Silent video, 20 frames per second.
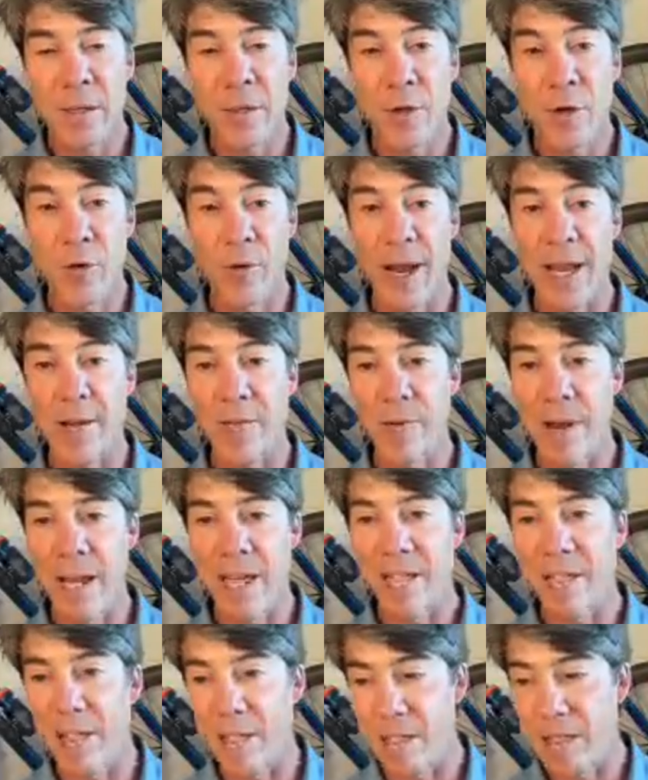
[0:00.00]
great
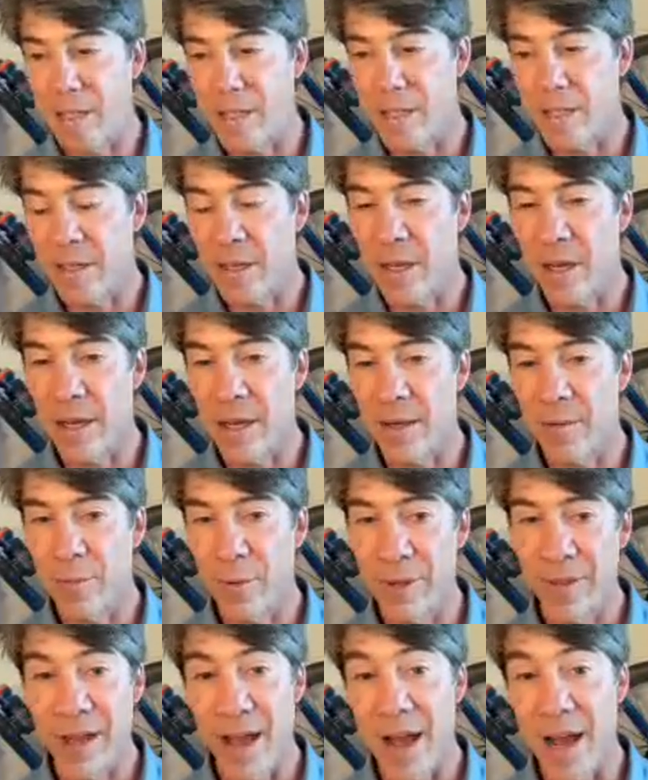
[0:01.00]
races uh,
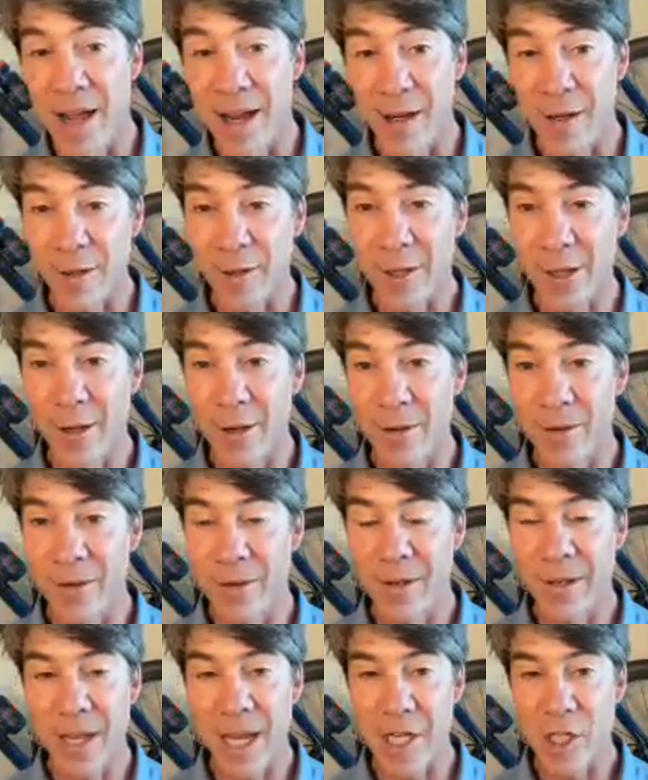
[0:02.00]
with high or low
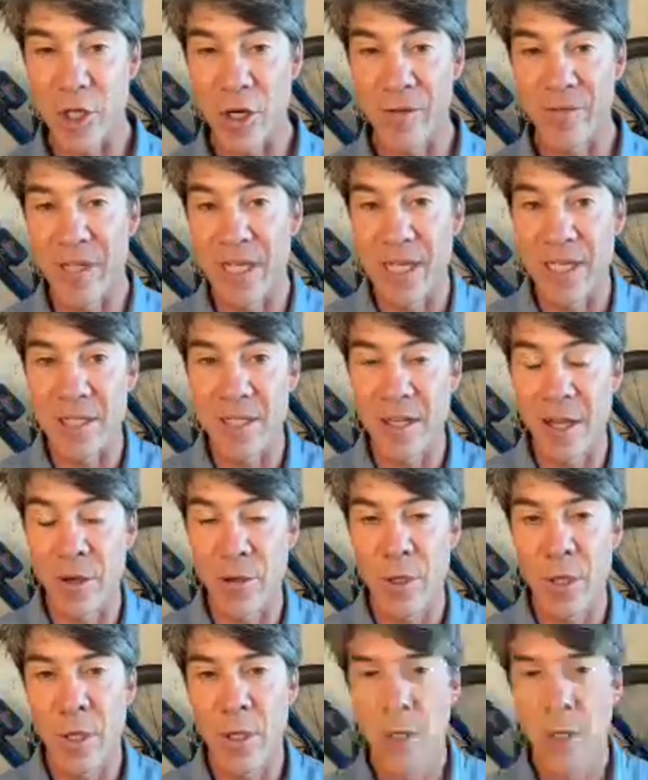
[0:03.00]
HRV, so
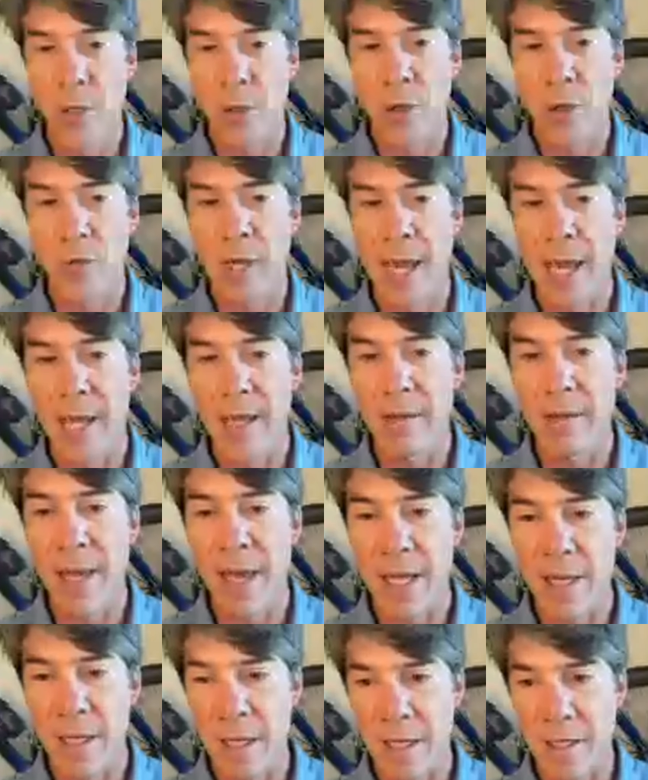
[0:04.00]
you can't
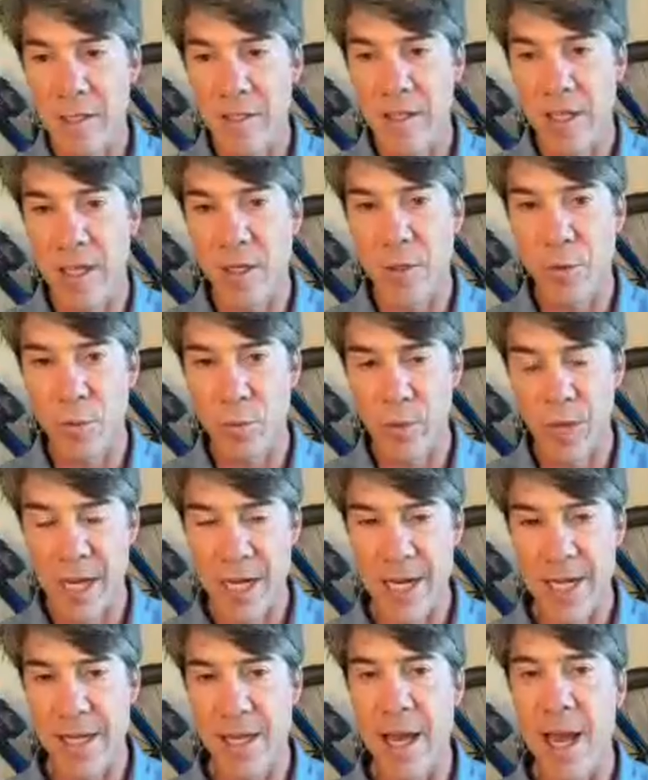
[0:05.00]
let a single
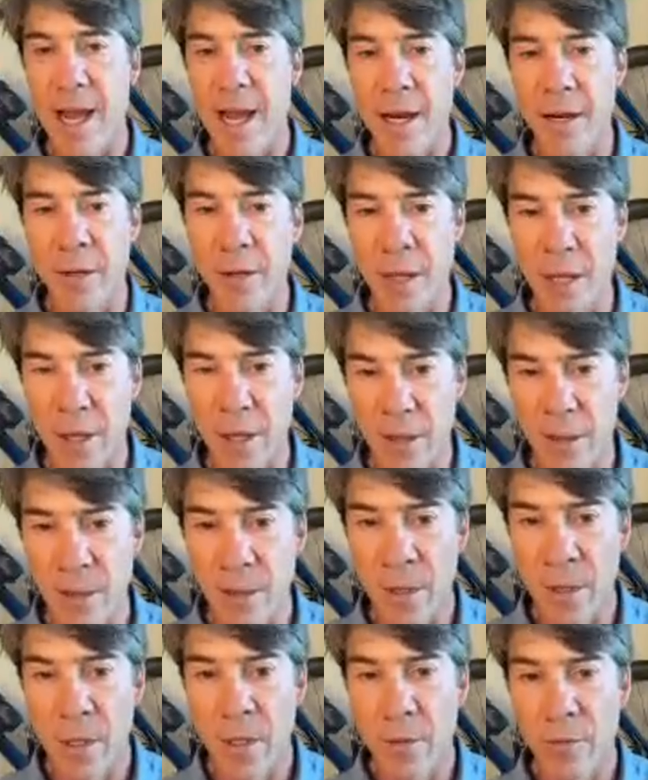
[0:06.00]
reading, high or low,
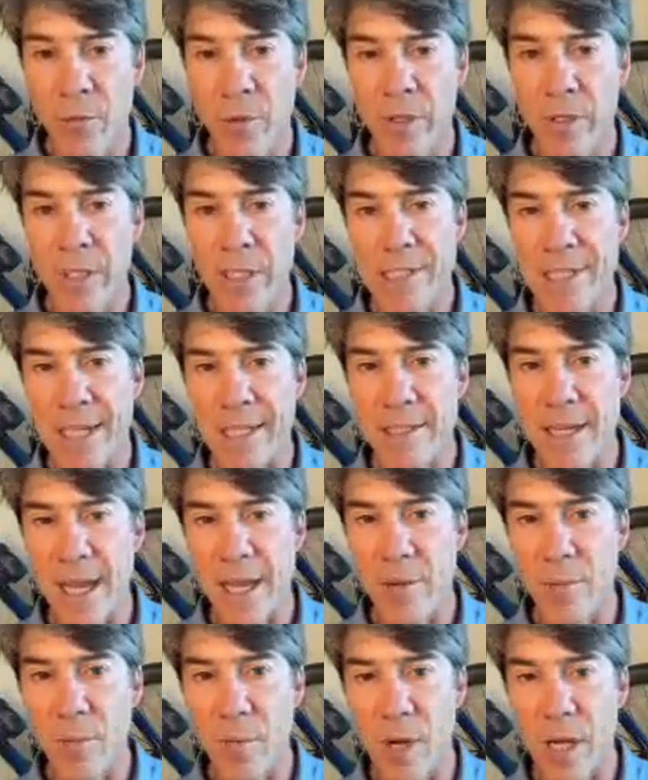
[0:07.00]
really
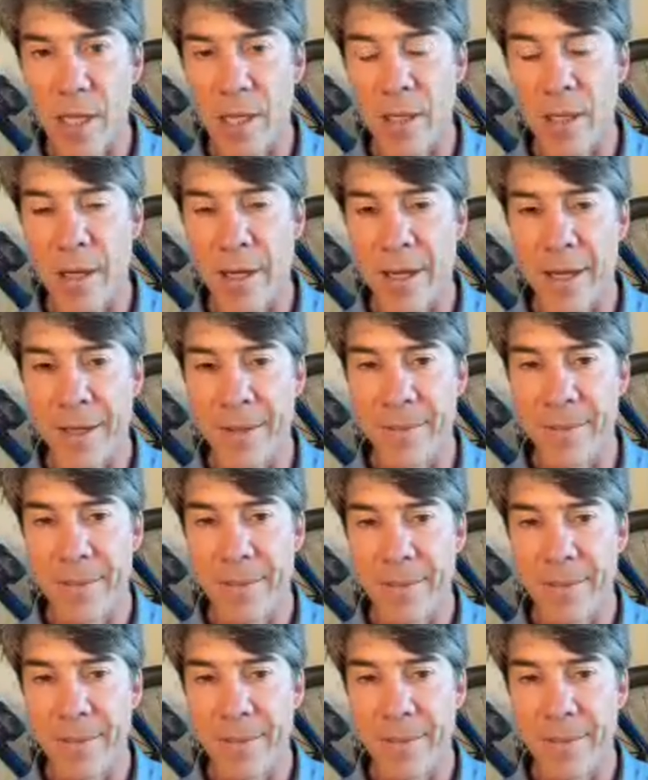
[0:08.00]
dictate what uh,